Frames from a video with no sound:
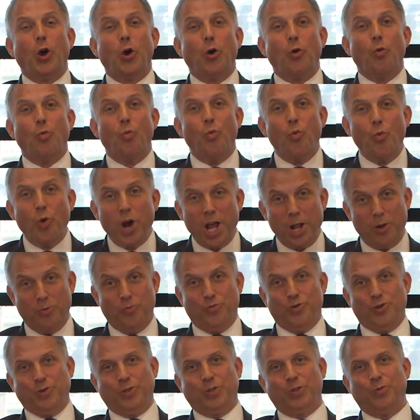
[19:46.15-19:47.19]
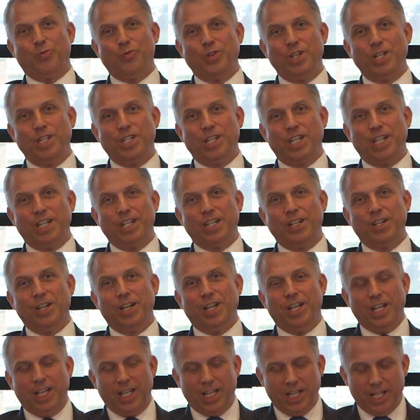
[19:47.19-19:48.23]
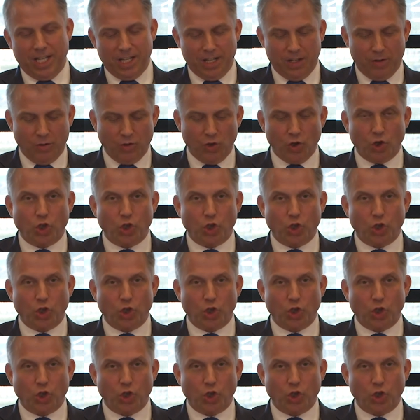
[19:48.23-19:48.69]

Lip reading: well worth reading, the